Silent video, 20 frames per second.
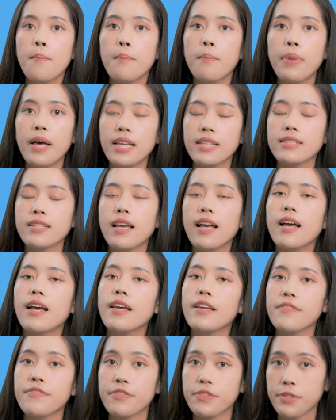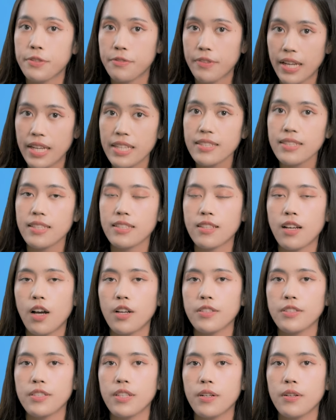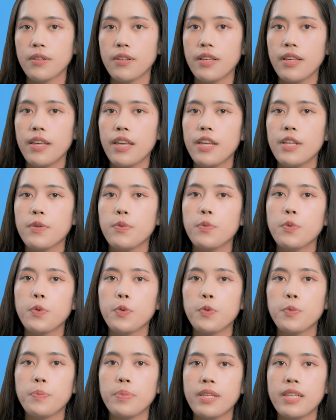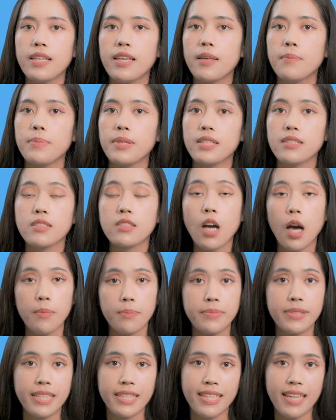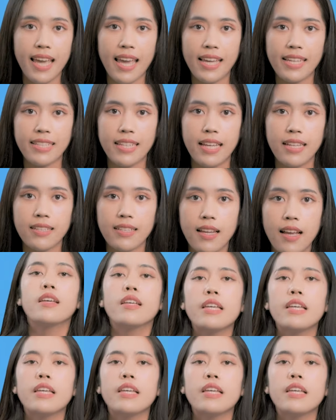But if you rent a condo, it will be a bit complicated.